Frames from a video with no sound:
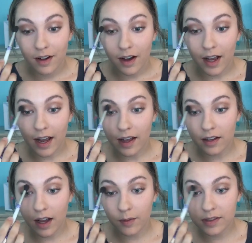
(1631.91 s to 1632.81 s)

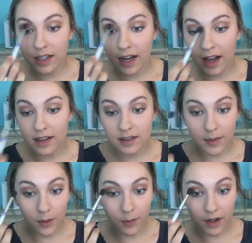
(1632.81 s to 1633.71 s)
I was going to ask
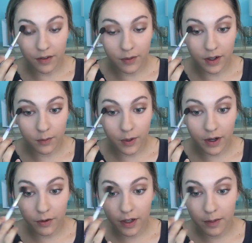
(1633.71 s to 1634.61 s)
my work if we could wear
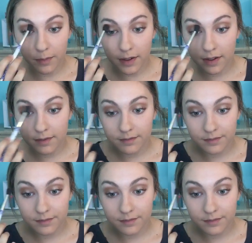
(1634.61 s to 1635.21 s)
green, but